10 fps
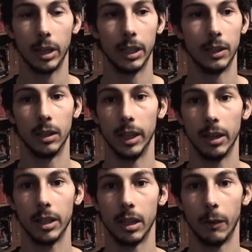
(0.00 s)
He is
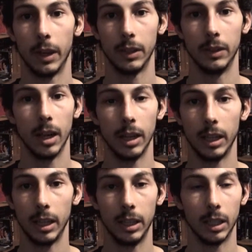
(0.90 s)
hilarious in everything he's done.
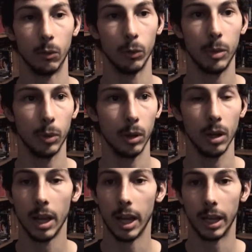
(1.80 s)
He did
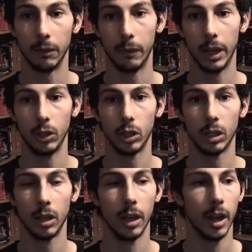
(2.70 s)
Reaper,
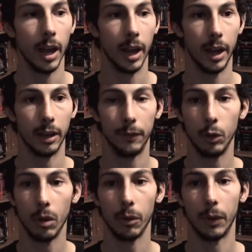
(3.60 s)
Invasion, uh, and a
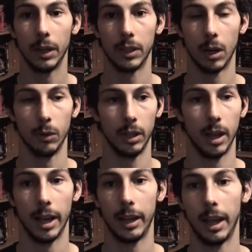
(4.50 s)
few other things that I really
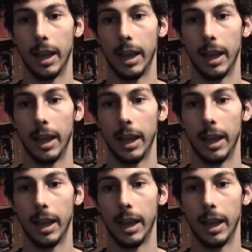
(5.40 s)
like.